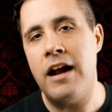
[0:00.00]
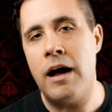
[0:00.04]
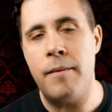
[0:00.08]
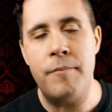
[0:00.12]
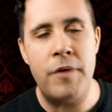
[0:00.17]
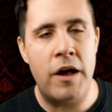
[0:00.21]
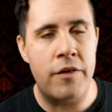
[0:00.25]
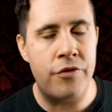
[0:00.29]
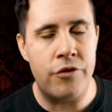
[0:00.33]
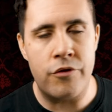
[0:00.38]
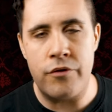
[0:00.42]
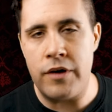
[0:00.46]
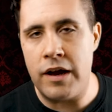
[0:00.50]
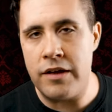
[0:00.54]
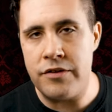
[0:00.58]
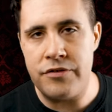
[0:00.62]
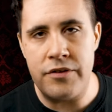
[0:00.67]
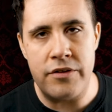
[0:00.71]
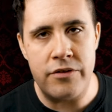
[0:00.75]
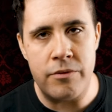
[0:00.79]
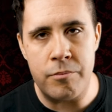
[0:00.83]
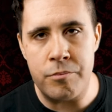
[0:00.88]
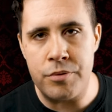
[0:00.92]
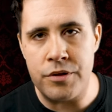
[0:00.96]
And I'm not the
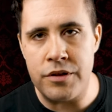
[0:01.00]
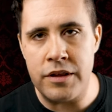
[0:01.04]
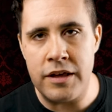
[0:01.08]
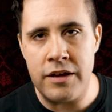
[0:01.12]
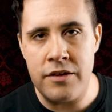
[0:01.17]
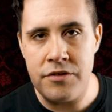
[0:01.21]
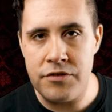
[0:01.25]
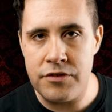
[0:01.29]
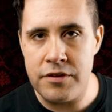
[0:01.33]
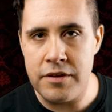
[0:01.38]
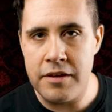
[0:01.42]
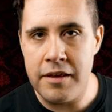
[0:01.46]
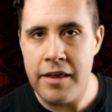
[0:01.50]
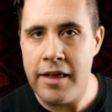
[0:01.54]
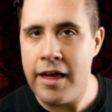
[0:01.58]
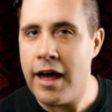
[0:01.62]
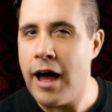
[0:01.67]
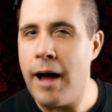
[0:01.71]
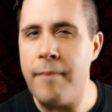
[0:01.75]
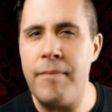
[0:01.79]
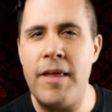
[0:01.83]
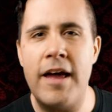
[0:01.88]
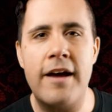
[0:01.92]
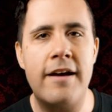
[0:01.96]
racism police.
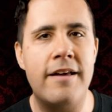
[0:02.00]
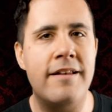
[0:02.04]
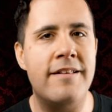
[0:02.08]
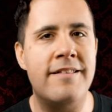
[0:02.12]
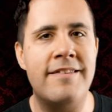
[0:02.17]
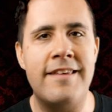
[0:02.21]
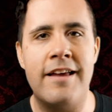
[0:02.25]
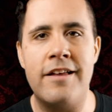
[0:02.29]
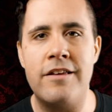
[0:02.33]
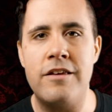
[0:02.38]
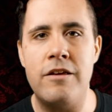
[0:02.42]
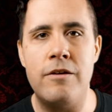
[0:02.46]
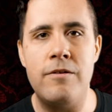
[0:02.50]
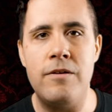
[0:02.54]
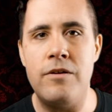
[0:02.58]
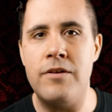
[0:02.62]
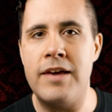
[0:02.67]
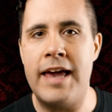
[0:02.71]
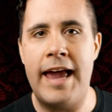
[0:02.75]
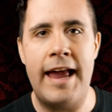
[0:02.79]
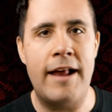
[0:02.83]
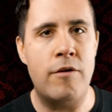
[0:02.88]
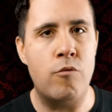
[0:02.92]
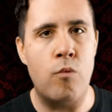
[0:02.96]
I'm not going to tell you you
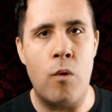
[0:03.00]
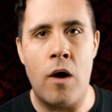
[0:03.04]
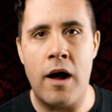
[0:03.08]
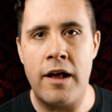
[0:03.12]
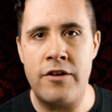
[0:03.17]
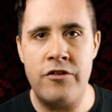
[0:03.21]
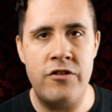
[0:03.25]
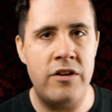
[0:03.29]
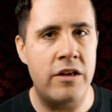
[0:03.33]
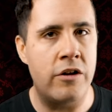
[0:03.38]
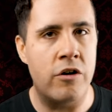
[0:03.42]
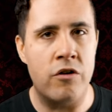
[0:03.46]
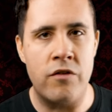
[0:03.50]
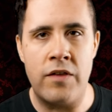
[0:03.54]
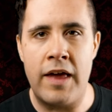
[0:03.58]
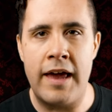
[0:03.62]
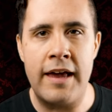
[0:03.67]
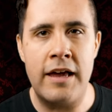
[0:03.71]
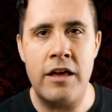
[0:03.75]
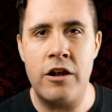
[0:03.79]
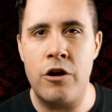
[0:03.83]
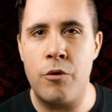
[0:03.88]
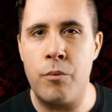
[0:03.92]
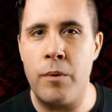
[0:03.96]
can't watch it or
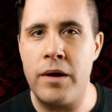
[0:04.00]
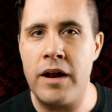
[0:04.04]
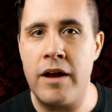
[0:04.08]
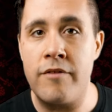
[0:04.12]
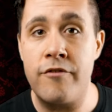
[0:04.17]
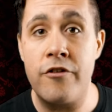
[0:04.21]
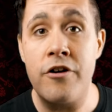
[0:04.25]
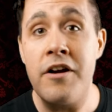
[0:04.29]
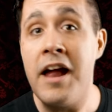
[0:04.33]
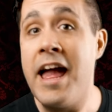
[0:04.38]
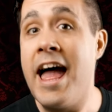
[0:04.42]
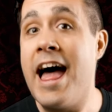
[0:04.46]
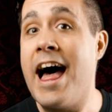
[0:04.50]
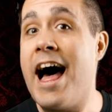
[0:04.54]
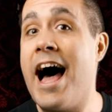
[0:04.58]
like it or whatever.